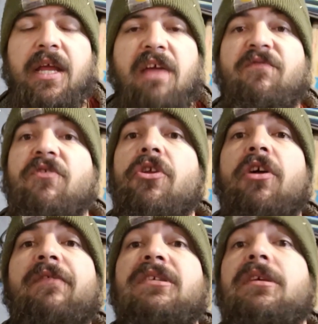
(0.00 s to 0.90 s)
If you're
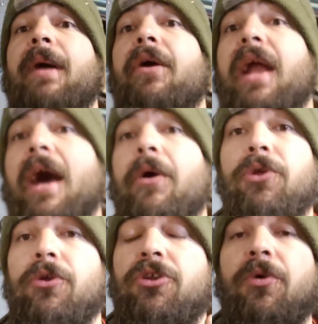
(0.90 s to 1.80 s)
nervous about how
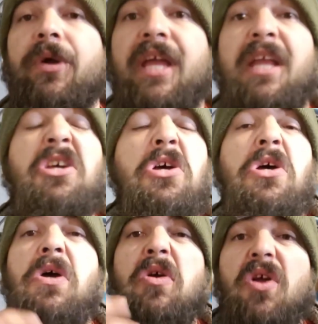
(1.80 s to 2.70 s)
you're doing it,
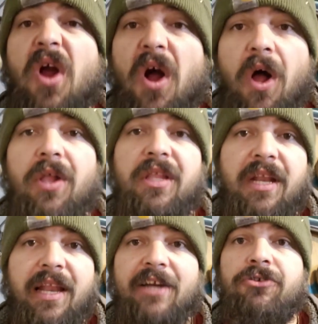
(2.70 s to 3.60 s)
call an
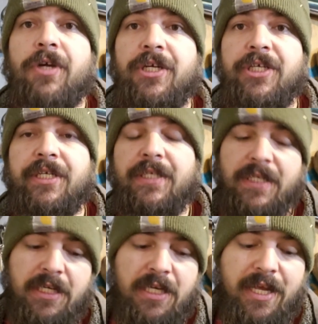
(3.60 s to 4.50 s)
electrician.
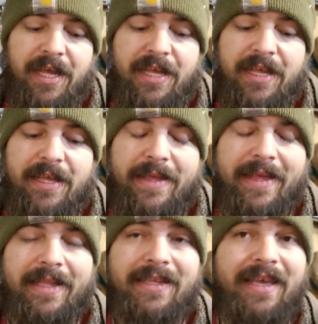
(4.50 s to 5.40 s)

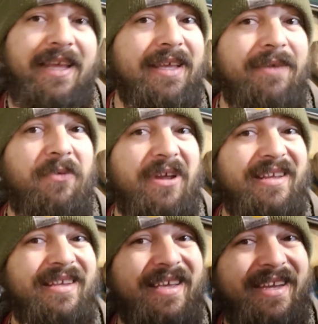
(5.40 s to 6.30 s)
It
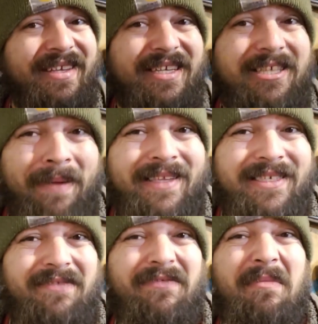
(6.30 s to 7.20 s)
is
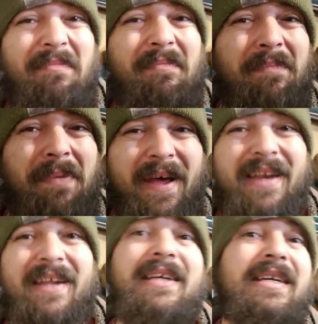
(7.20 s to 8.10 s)
expensive,
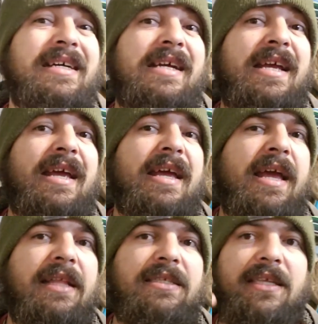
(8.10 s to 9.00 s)
but
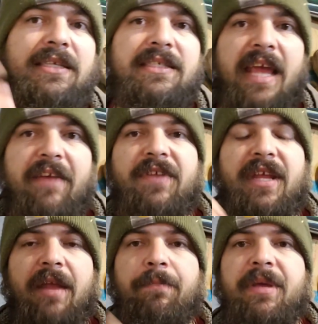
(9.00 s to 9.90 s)
it's the
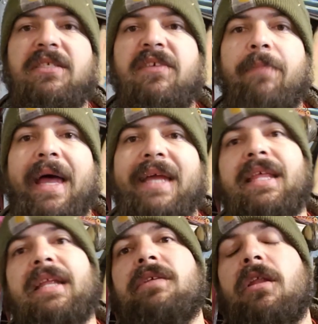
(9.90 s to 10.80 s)
safety and peace of mind
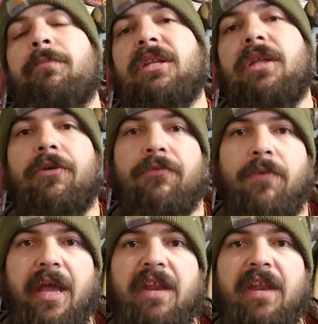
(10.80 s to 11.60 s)
that it's going to be done right.